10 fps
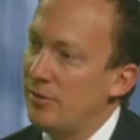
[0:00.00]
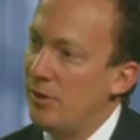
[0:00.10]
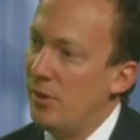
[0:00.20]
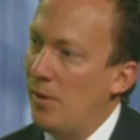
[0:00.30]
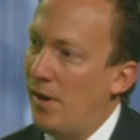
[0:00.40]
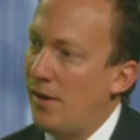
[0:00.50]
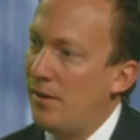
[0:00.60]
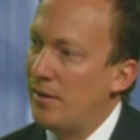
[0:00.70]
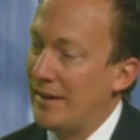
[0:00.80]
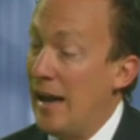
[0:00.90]
So
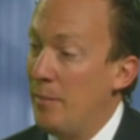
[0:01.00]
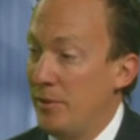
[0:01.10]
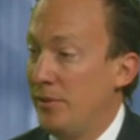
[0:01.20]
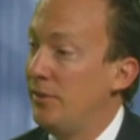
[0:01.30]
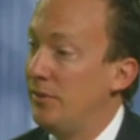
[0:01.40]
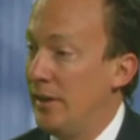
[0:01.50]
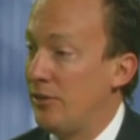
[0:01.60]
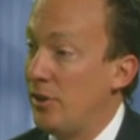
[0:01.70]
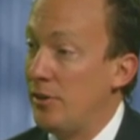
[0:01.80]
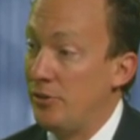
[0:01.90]
our competencies in
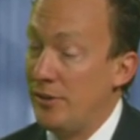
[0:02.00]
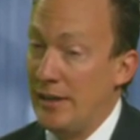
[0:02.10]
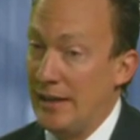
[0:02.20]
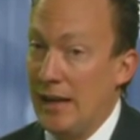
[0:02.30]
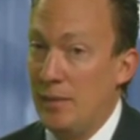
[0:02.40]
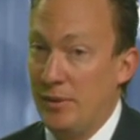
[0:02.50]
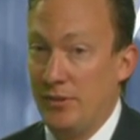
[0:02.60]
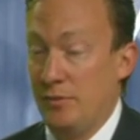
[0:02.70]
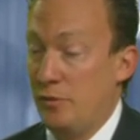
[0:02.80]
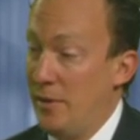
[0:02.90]
actually understanding
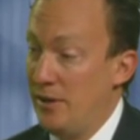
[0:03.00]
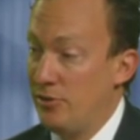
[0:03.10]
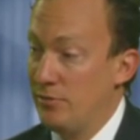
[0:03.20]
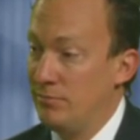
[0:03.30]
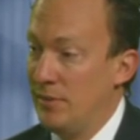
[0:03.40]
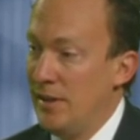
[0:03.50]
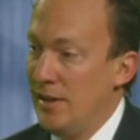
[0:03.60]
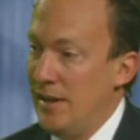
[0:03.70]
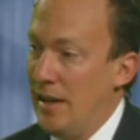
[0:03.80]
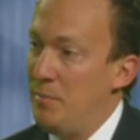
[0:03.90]
complex information
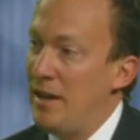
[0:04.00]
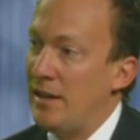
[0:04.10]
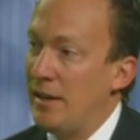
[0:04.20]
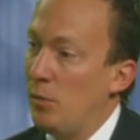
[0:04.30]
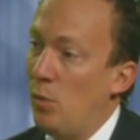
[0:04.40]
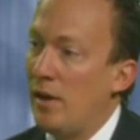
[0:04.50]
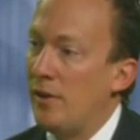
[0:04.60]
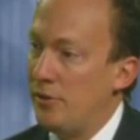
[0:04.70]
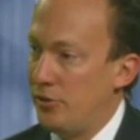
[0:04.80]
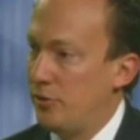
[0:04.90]
and making it well
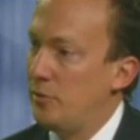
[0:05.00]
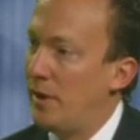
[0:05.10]
understood